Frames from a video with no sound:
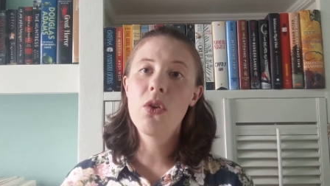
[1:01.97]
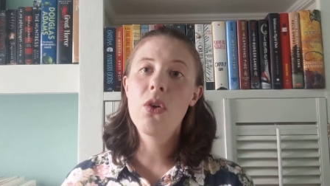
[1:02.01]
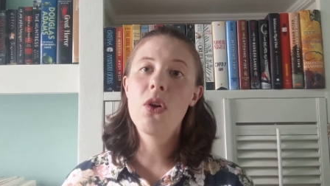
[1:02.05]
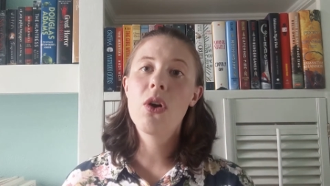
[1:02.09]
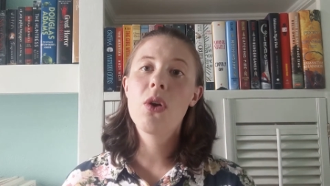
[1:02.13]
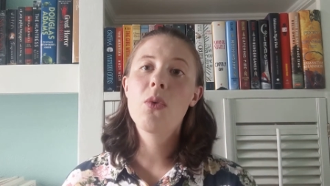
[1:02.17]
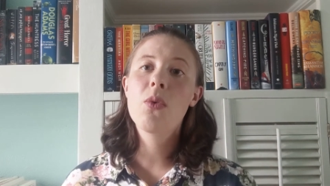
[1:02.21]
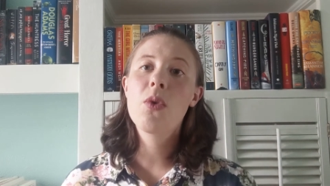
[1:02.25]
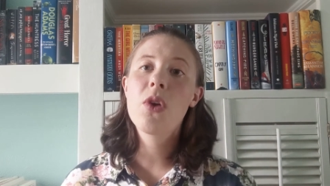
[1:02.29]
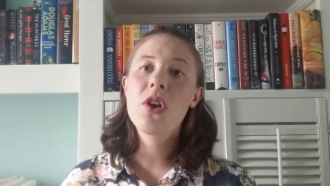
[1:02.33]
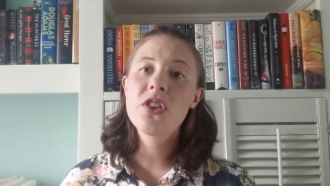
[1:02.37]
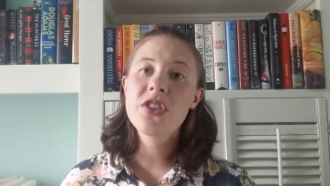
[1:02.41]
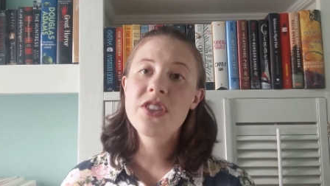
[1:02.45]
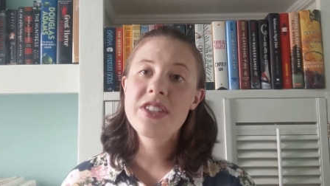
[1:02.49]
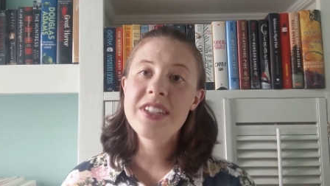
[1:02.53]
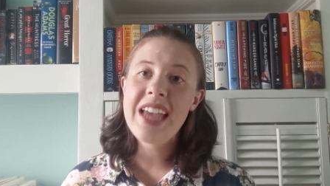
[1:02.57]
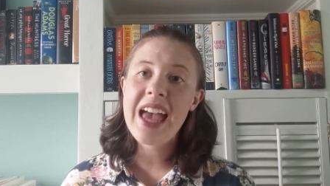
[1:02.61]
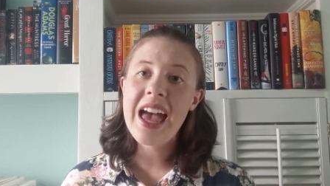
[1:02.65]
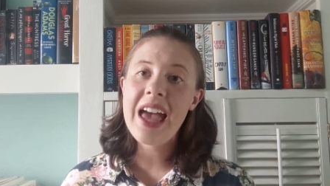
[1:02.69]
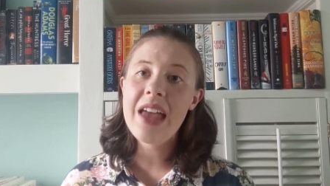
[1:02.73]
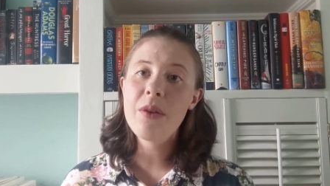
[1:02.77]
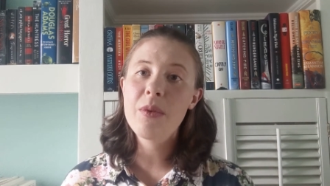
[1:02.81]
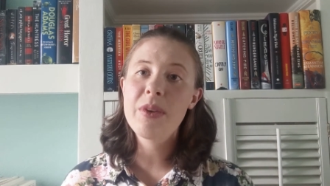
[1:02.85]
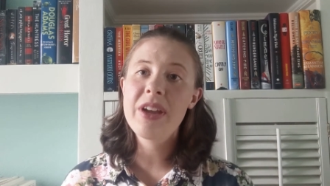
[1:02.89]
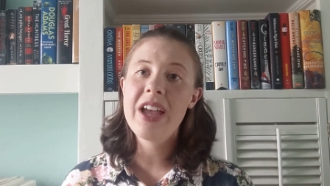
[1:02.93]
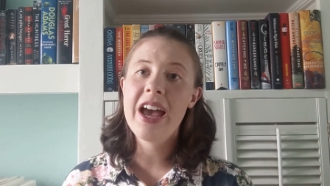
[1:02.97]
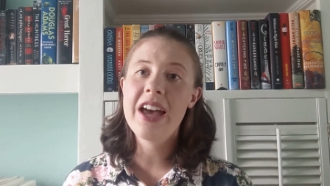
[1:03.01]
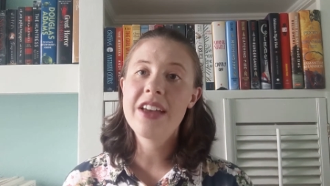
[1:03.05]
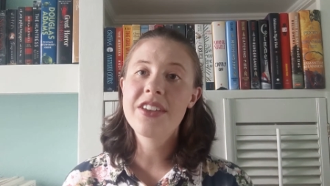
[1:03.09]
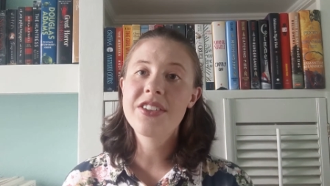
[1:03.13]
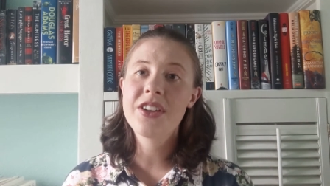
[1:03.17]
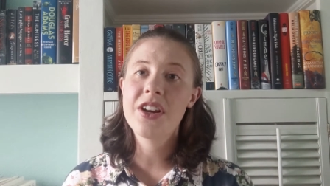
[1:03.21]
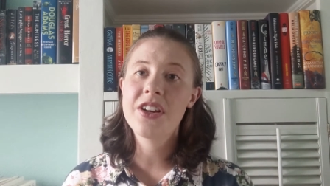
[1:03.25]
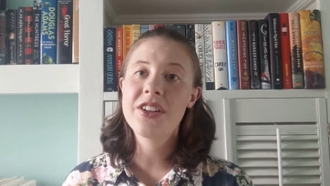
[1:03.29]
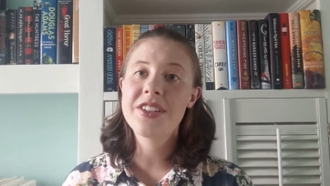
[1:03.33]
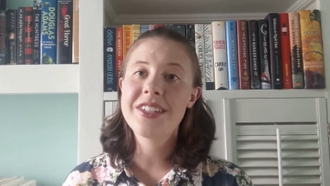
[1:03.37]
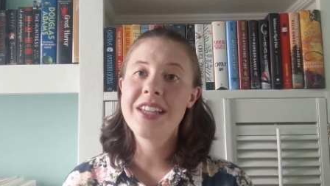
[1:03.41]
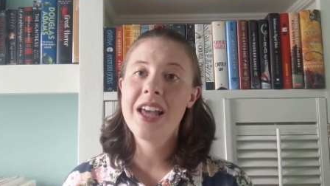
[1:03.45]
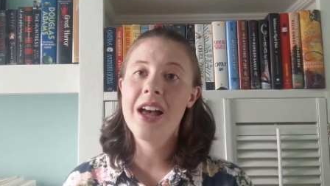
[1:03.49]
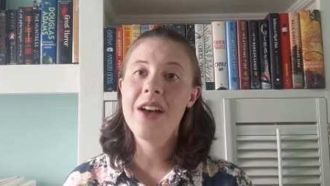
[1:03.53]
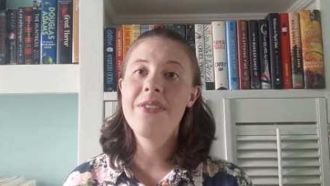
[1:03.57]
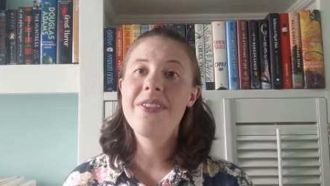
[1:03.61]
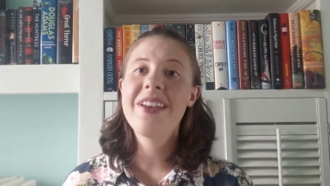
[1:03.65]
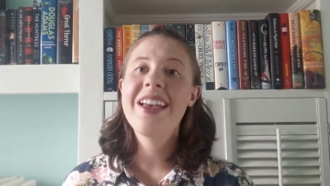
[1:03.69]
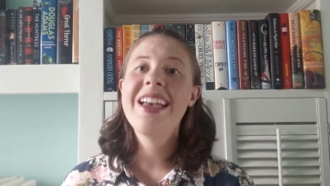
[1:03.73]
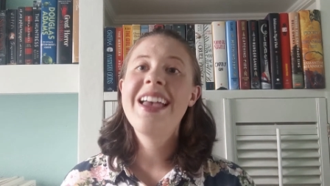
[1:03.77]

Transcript: Or worse yet, we ask ourselves,